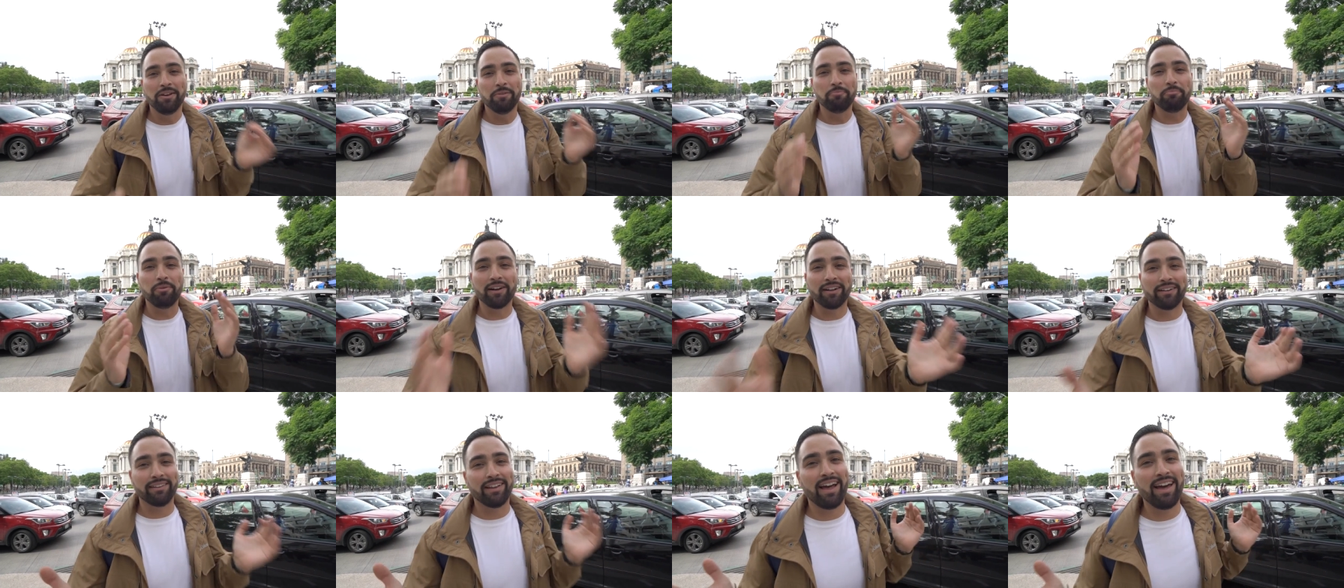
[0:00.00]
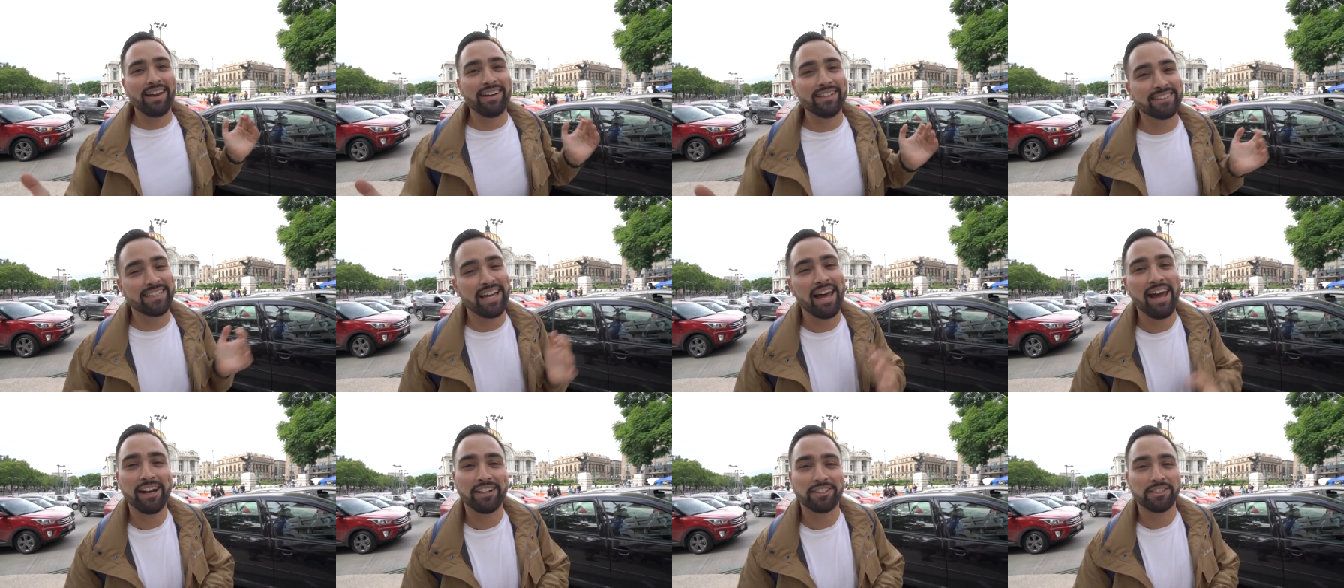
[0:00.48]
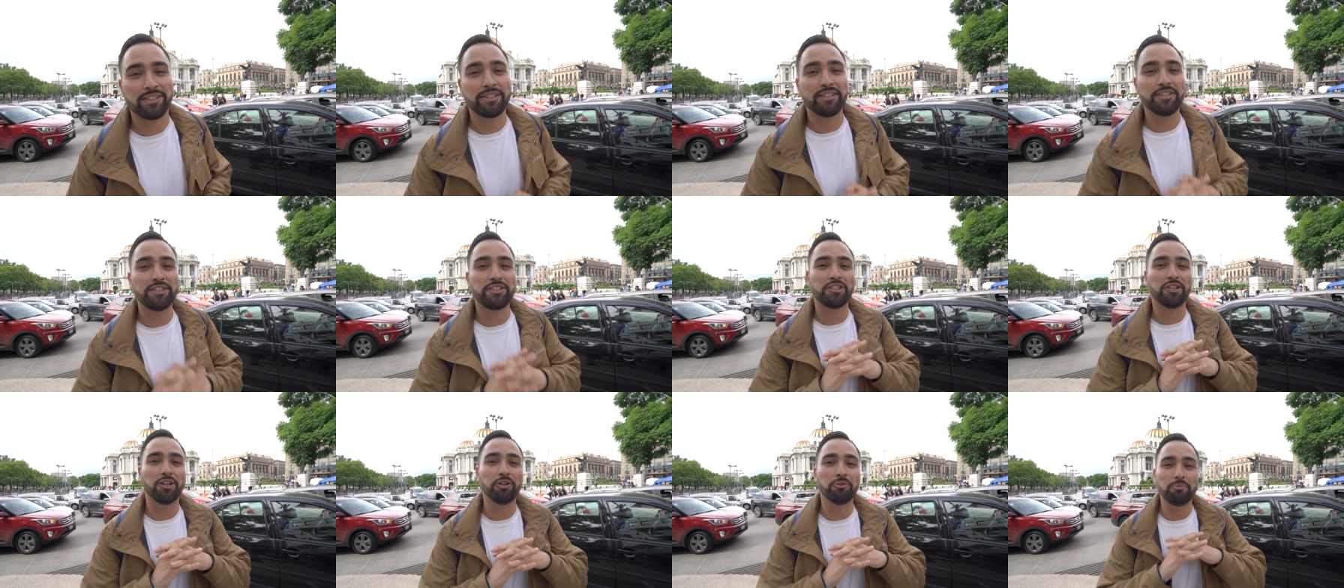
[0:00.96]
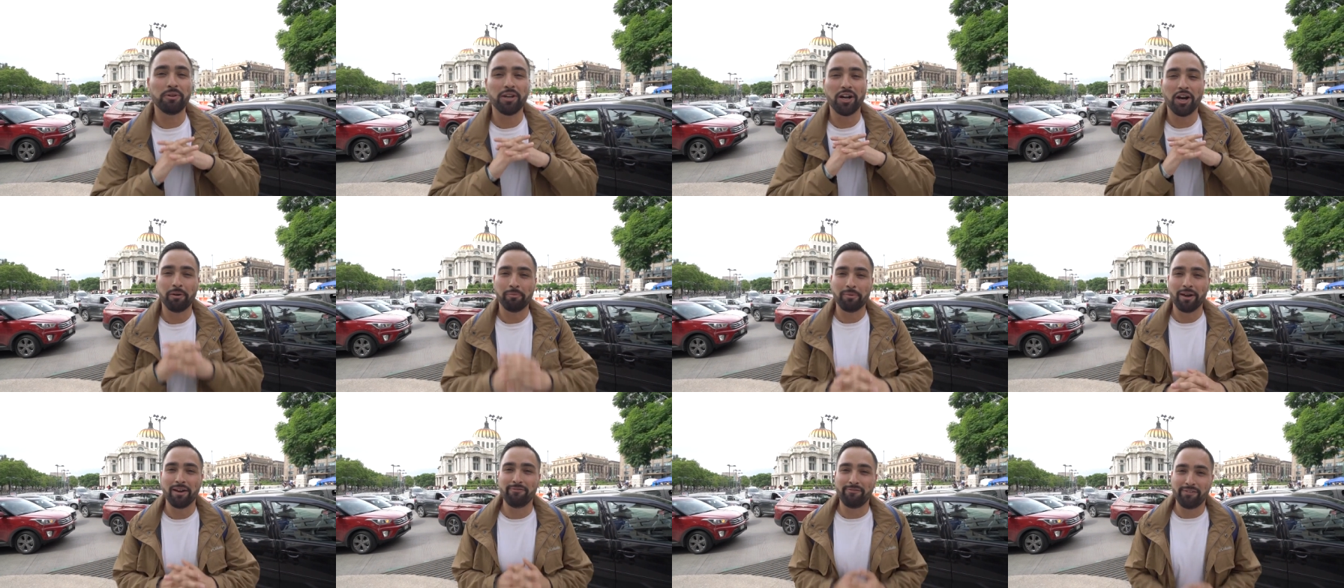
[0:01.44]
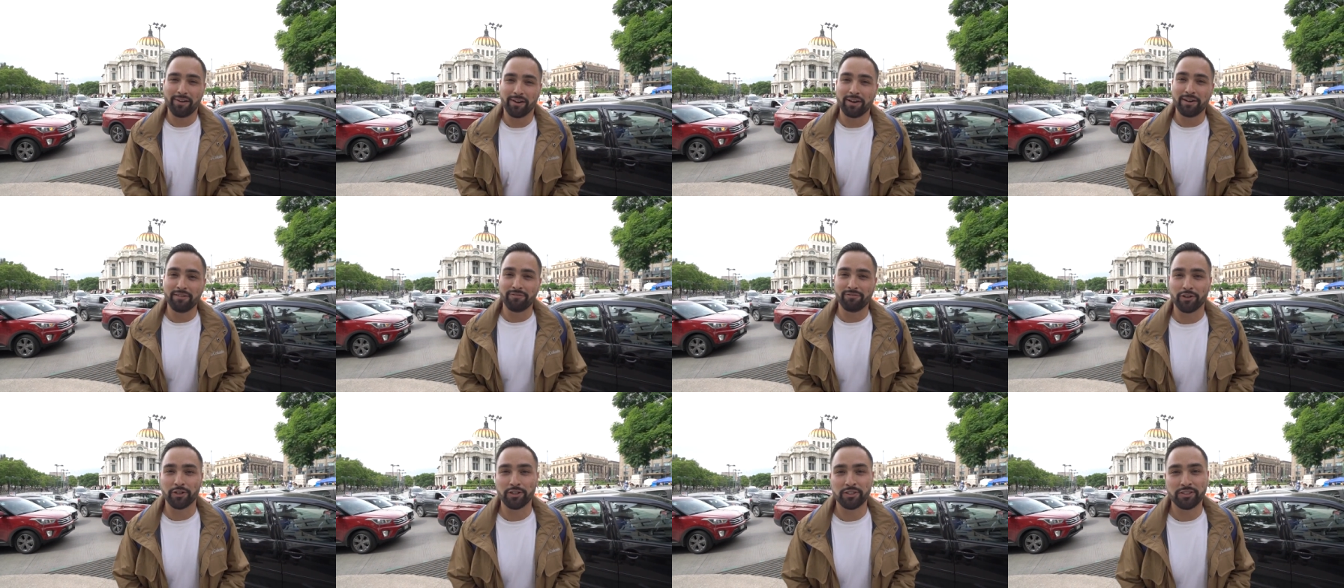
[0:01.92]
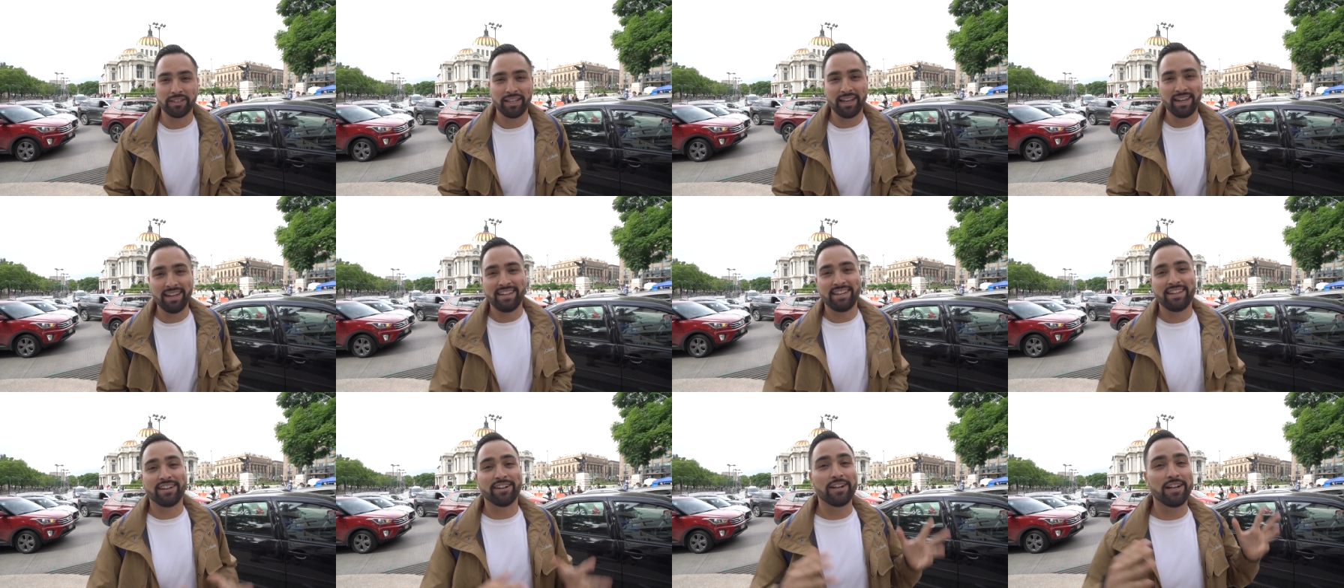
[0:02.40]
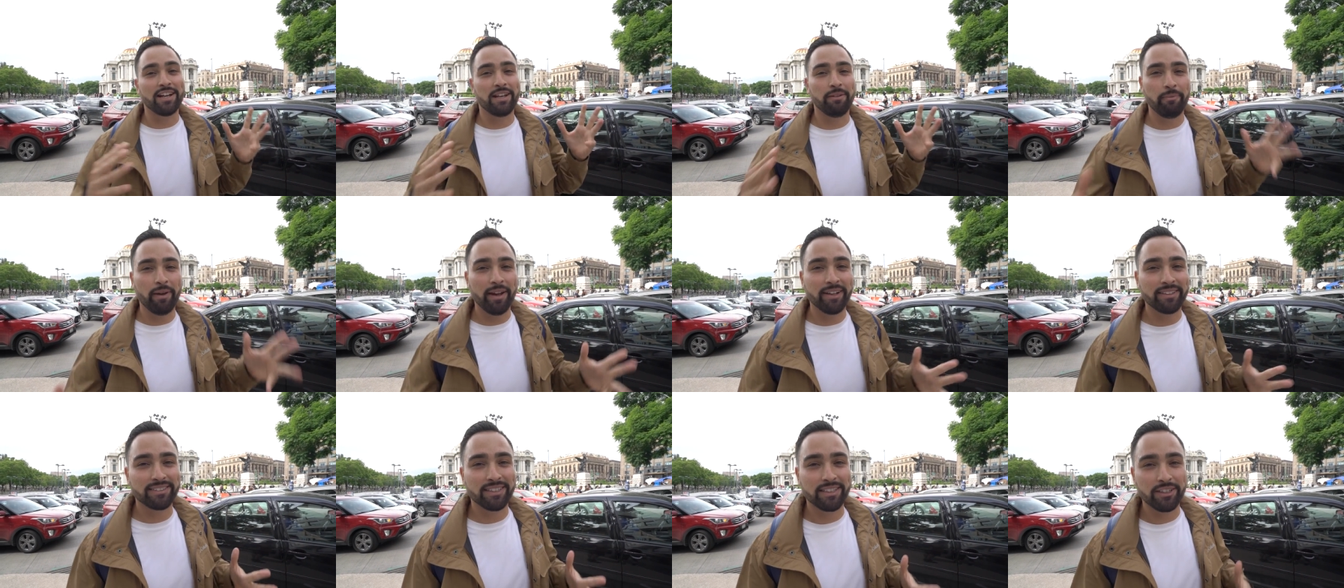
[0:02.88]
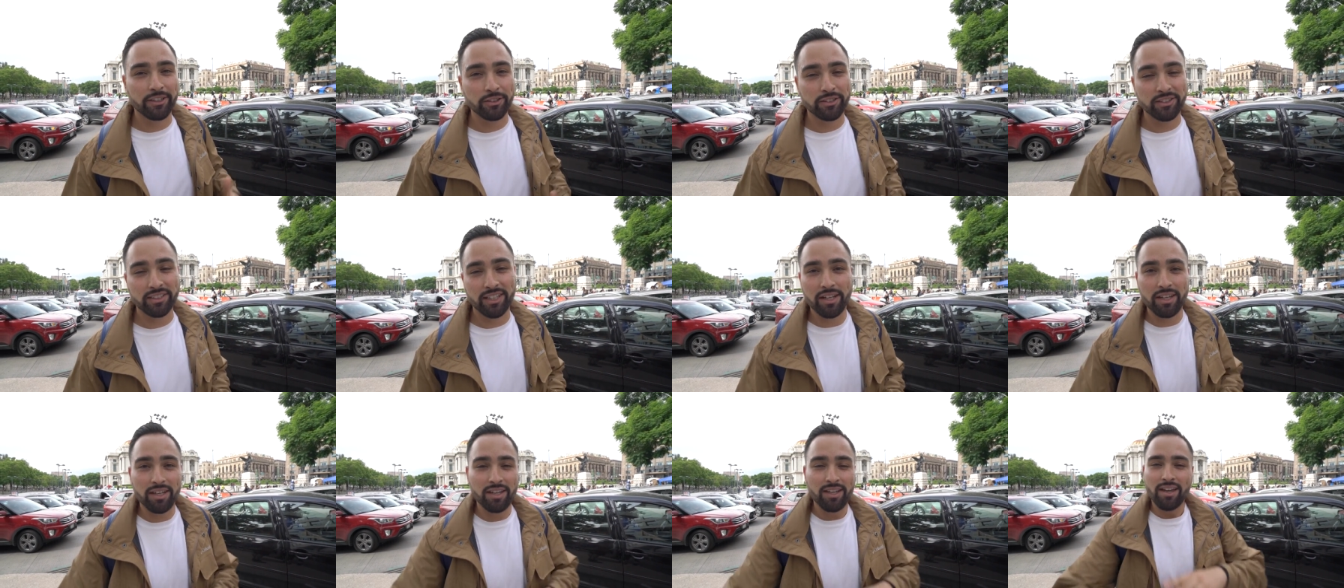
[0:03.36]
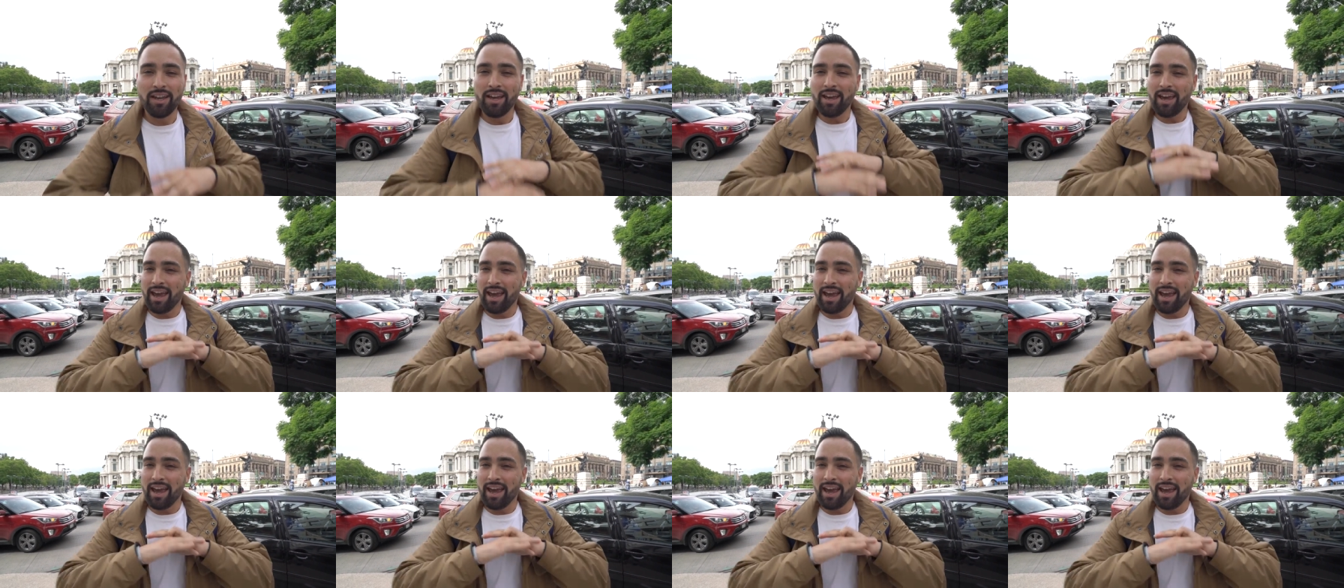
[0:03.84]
but Gladys actually showed me on my very first day here in Mexico City